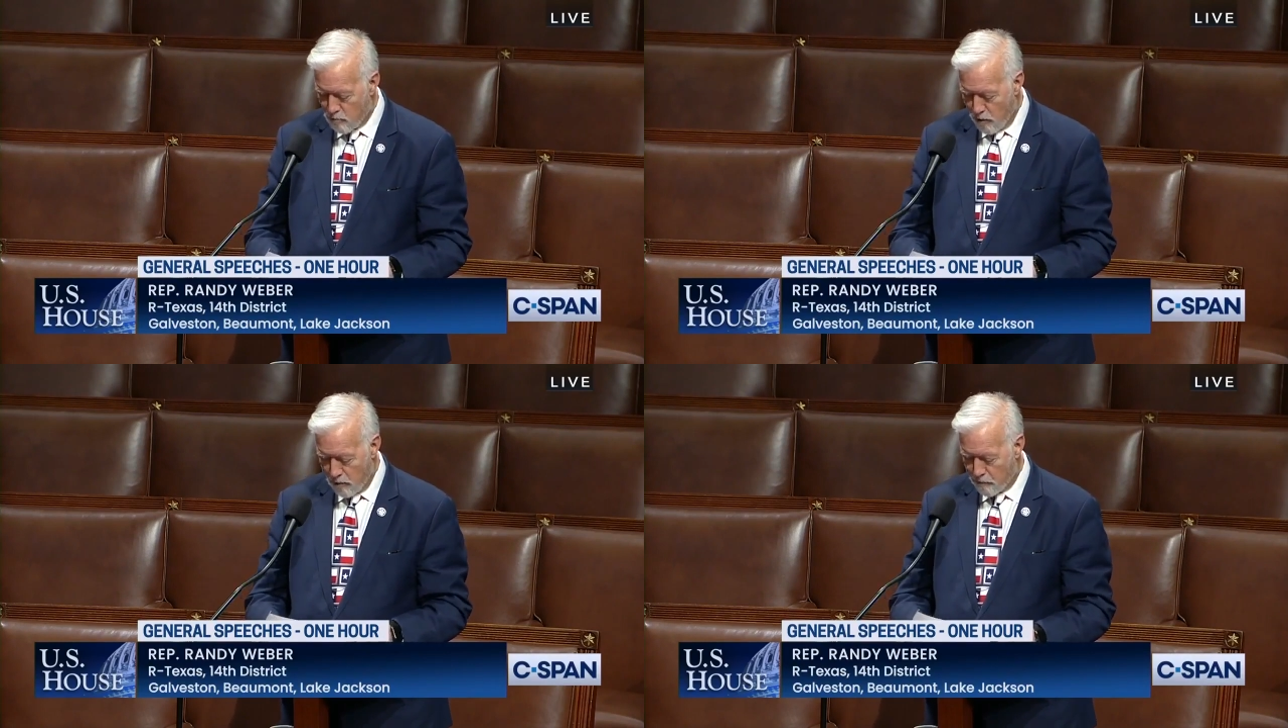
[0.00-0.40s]

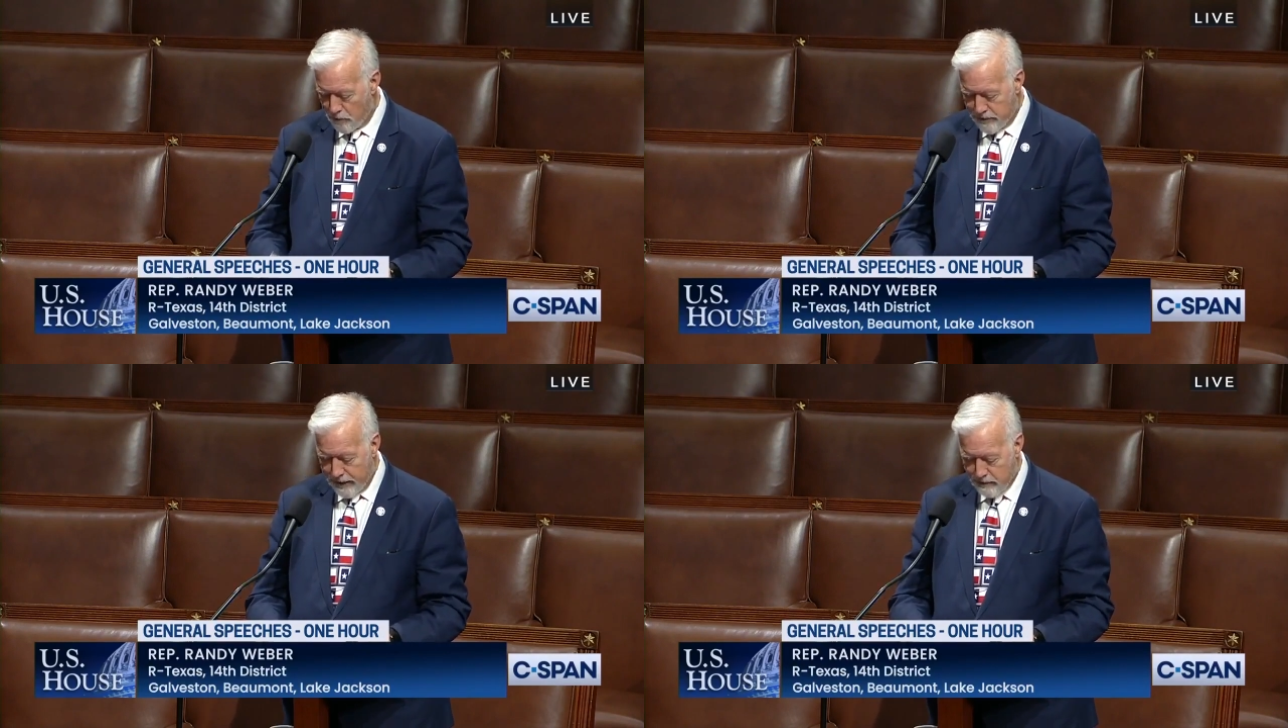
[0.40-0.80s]
quote,
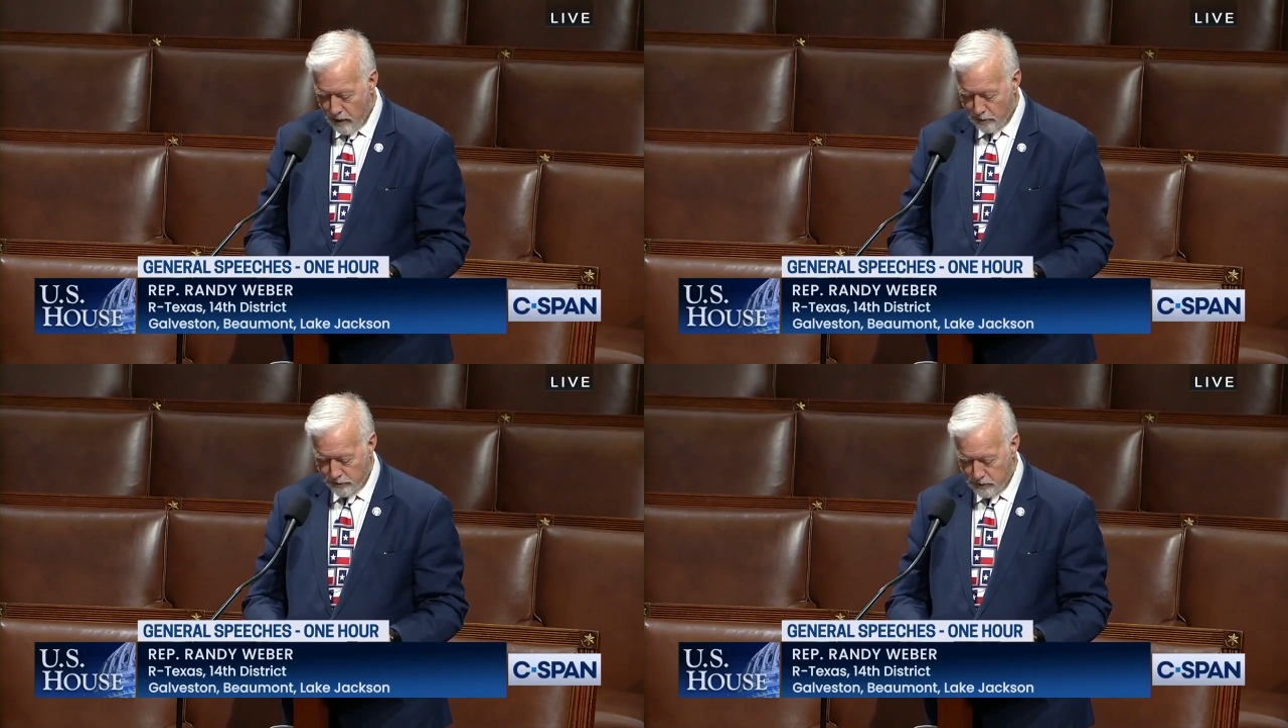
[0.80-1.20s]
Protect
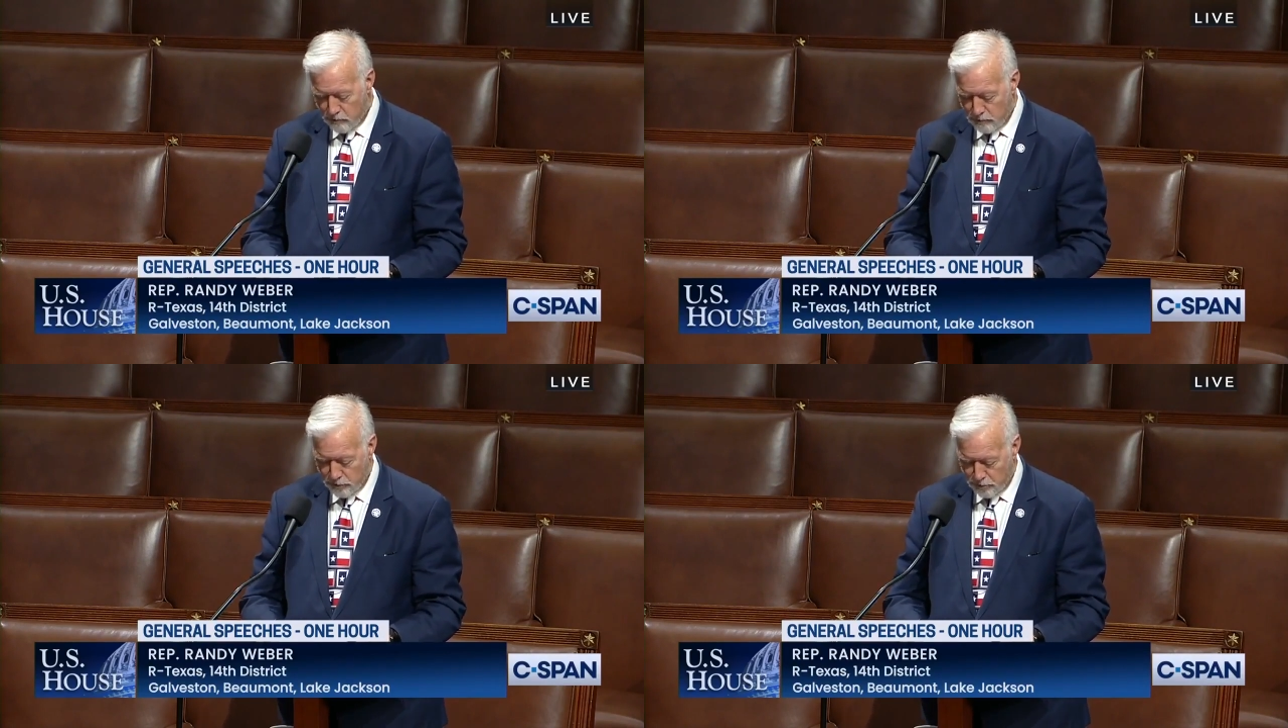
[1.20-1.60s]
Our
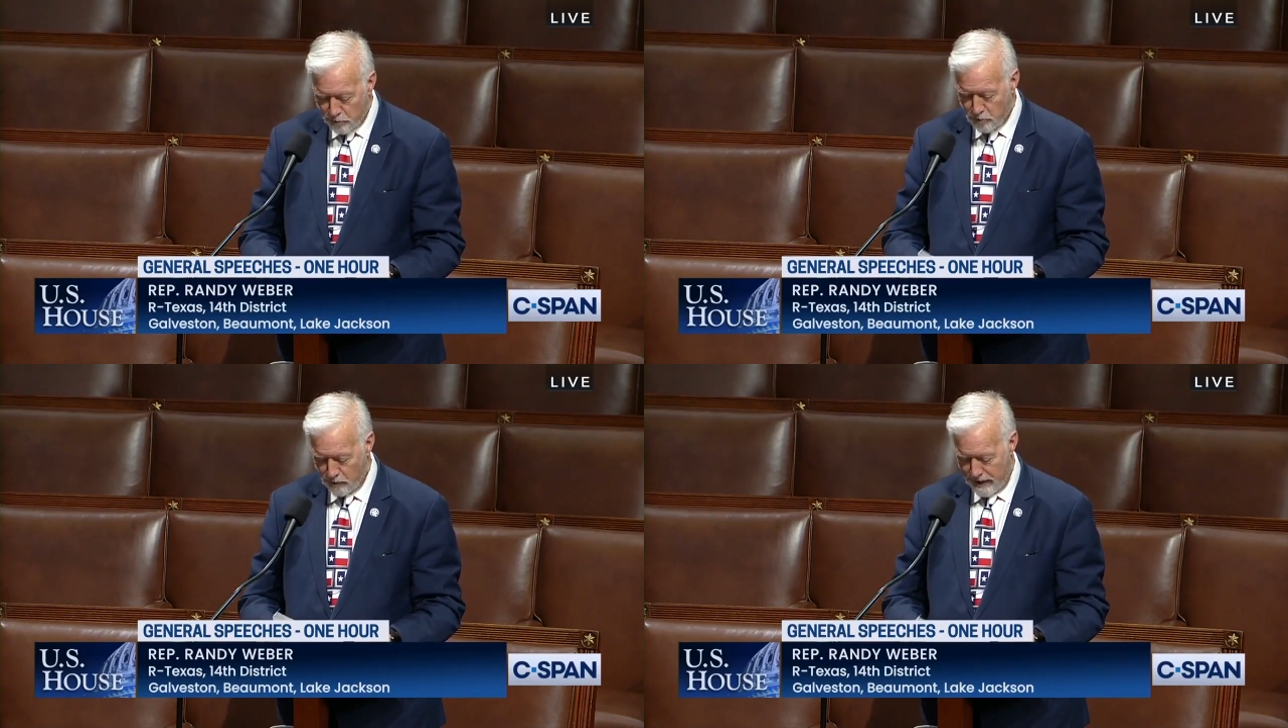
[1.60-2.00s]
Children's
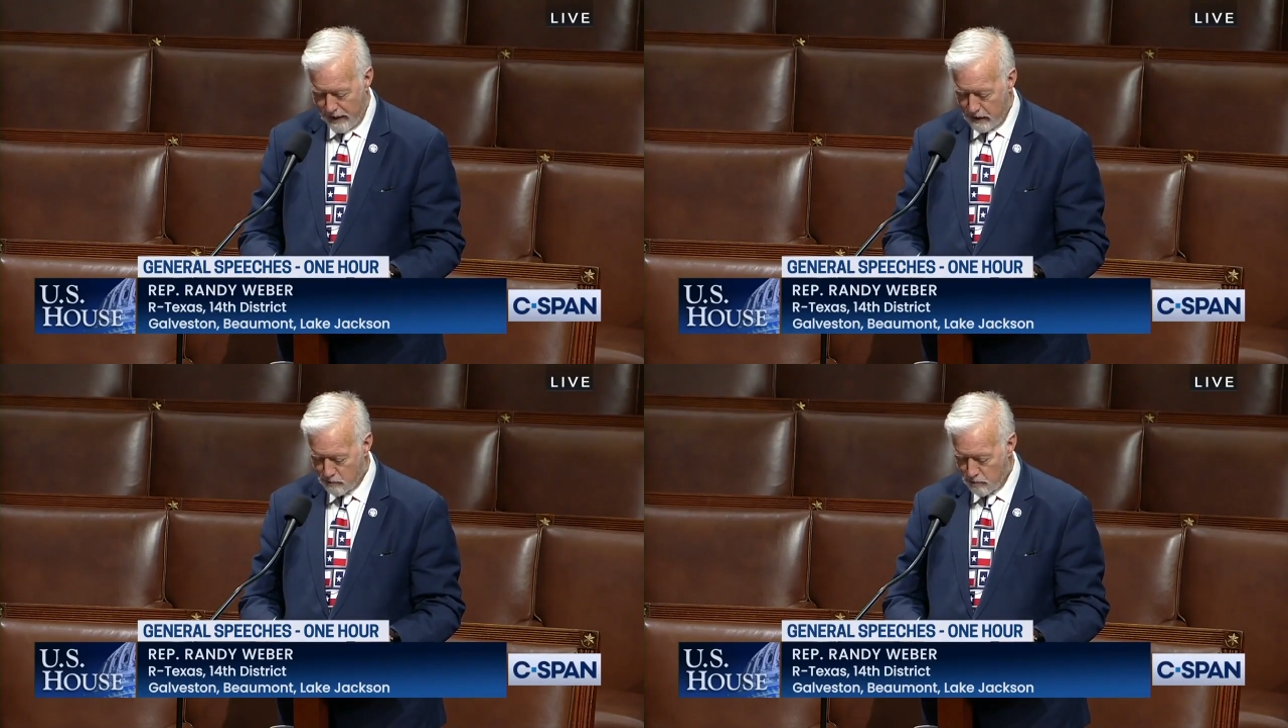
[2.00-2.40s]
School
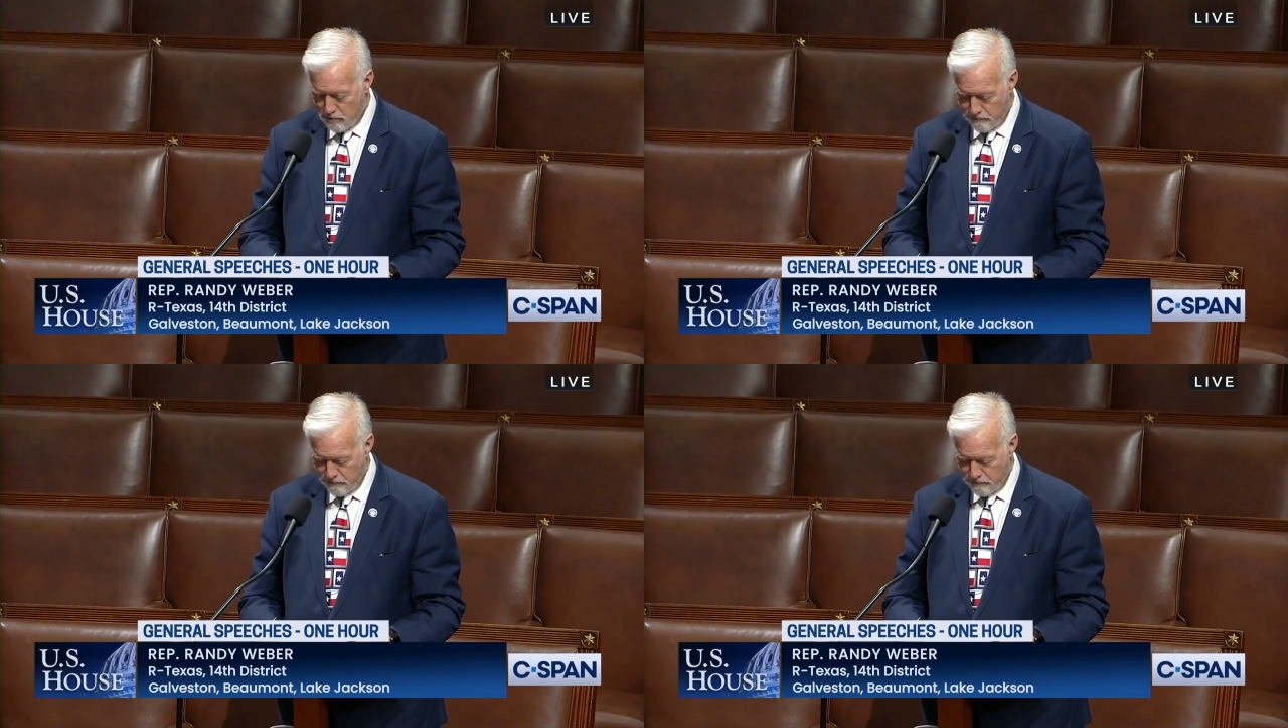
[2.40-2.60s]
Act,